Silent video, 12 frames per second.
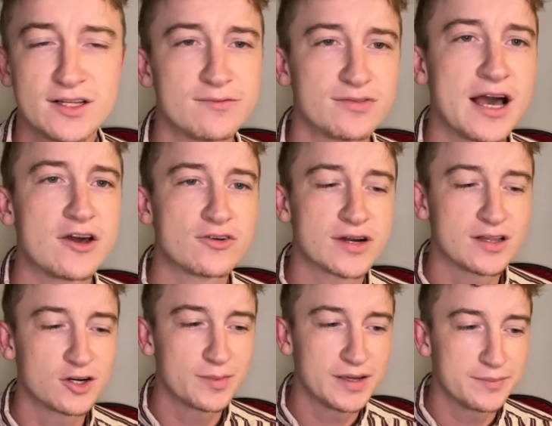am floundering a
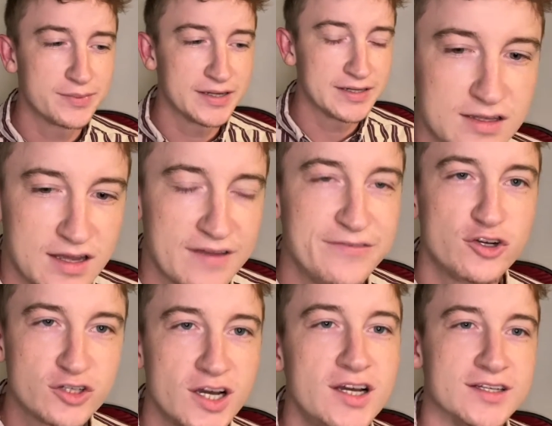little bit, but I feel
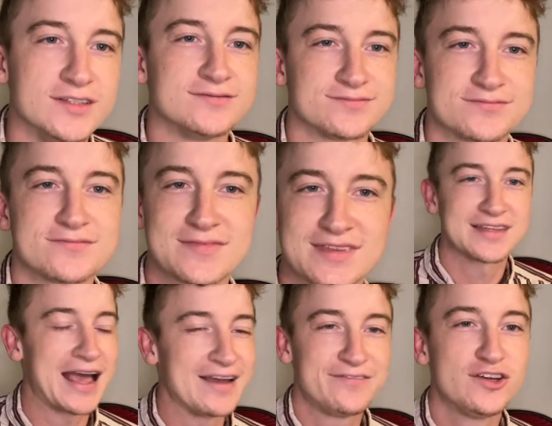good.
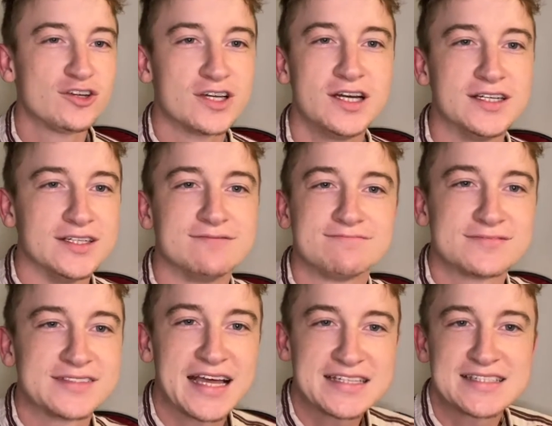I feel good.
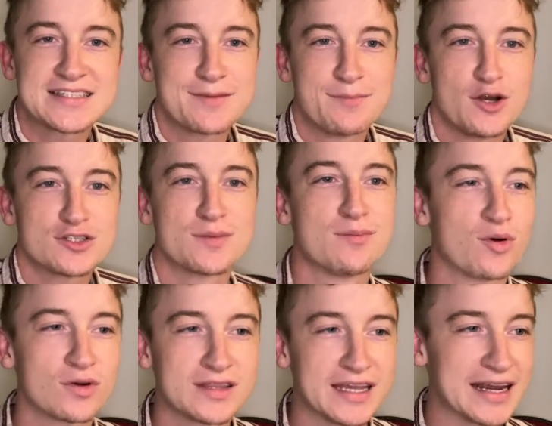That's the most
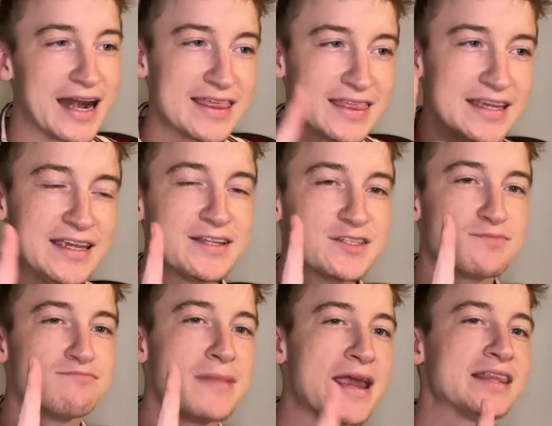important thing. And I think it's
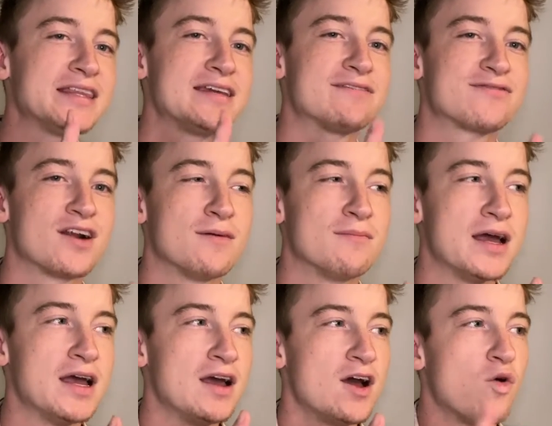mainly from
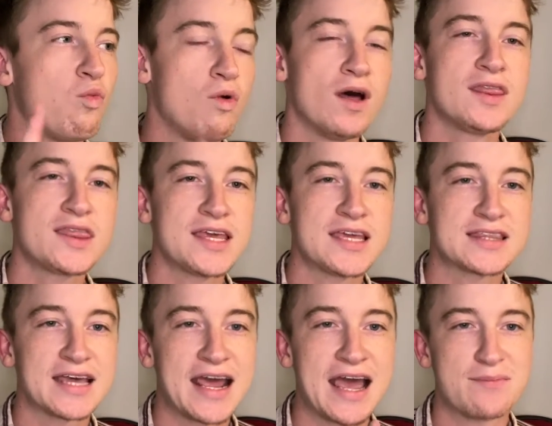one thing
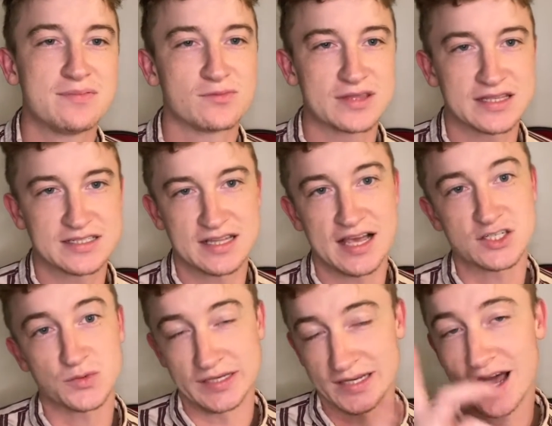that happened within this
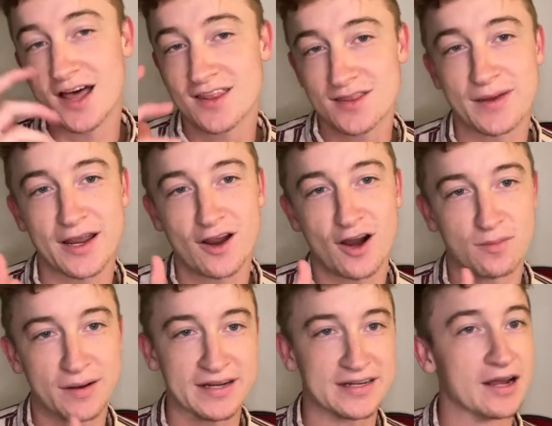last week, other than my car
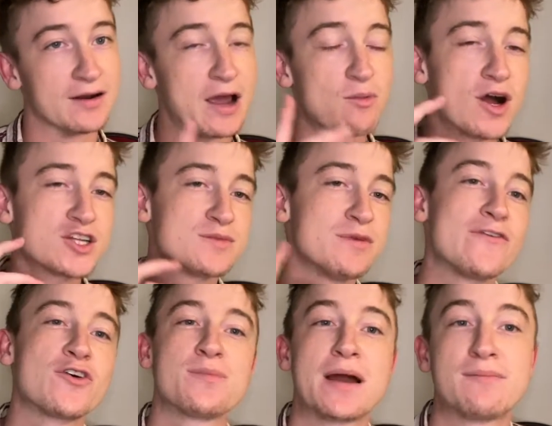breaking down. I watched a movie
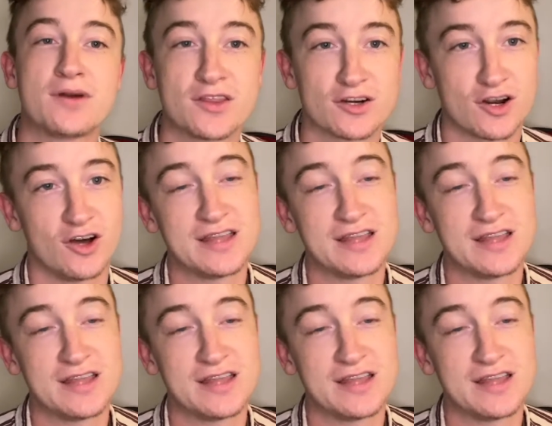with my brother called